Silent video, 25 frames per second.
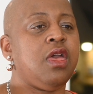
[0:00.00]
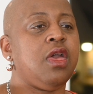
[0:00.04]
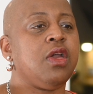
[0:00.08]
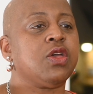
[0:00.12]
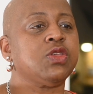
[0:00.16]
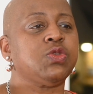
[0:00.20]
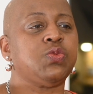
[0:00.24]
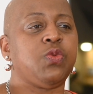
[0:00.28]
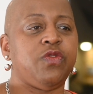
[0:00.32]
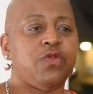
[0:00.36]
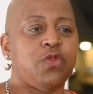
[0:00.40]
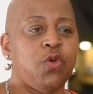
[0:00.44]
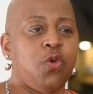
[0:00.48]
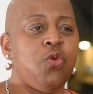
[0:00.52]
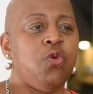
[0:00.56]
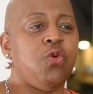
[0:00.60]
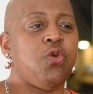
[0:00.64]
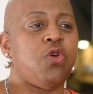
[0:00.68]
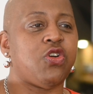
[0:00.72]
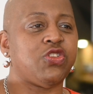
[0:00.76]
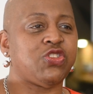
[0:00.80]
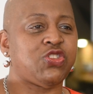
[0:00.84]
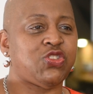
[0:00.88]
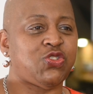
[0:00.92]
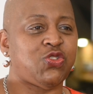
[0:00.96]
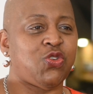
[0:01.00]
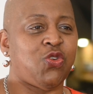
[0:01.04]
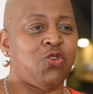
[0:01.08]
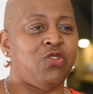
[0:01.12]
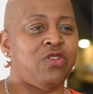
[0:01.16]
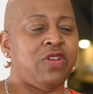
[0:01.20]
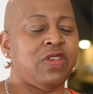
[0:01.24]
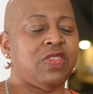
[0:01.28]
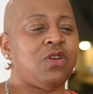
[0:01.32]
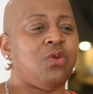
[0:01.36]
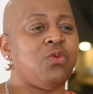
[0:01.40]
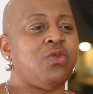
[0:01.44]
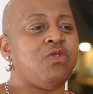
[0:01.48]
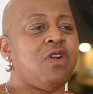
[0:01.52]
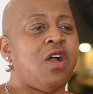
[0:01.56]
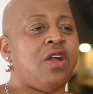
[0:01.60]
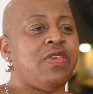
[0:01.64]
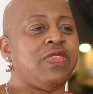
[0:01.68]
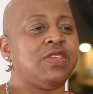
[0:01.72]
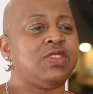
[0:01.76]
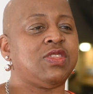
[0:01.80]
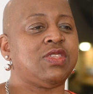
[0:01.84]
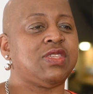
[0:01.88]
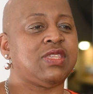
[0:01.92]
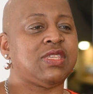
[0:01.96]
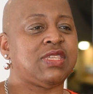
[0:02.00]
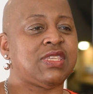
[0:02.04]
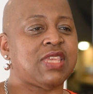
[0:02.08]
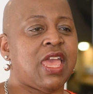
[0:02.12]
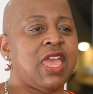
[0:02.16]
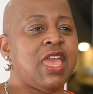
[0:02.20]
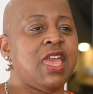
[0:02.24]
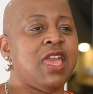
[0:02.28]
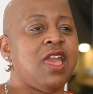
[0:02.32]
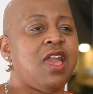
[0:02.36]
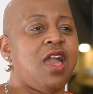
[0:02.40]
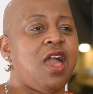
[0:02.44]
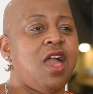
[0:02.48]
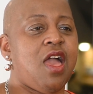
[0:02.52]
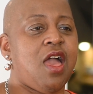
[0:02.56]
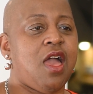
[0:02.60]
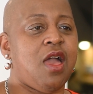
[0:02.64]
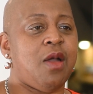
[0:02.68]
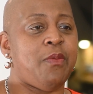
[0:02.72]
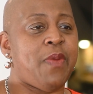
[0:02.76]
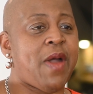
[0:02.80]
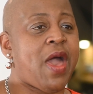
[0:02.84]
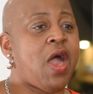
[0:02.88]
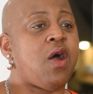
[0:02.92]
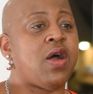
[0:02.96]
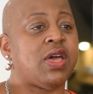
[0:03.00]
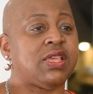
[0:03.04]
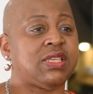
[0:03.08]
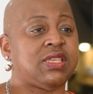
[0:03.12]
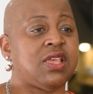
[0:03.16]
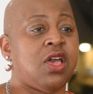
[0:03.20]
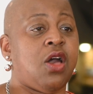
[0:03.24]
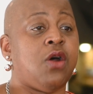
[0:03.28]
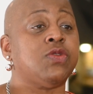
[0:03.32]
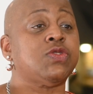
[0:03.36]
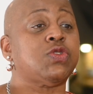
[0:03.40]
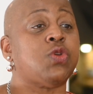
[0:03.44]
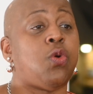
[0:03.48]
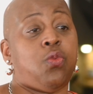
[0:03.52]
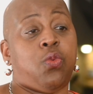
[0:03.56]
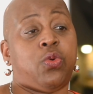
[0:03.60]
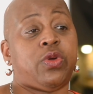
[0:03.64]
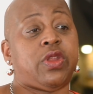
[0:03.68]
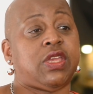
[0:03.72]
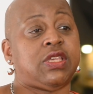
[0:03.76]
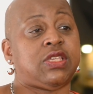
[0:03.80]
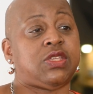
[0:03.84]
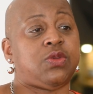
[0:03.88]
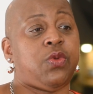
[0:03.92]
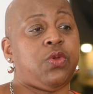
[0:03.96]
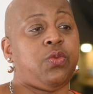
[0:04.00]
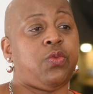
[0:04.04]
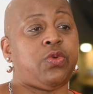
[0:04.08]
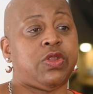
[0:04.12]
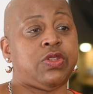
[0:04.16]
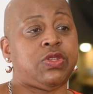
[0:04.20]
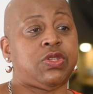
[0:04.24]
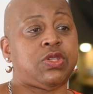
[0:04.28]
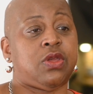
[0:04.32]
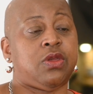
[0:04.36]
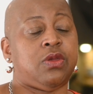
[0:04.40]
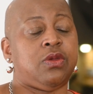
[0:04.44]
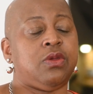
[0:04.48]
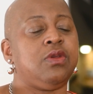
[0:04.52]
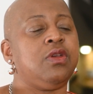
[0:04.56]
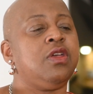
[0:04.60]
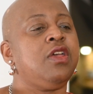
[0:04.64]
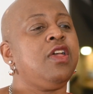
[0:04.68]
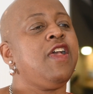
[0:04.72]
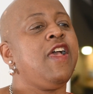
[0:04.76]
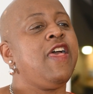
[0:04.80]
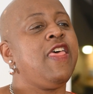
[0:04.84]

because we've all got a story that we're either saying about ourselves or what it is that we want to do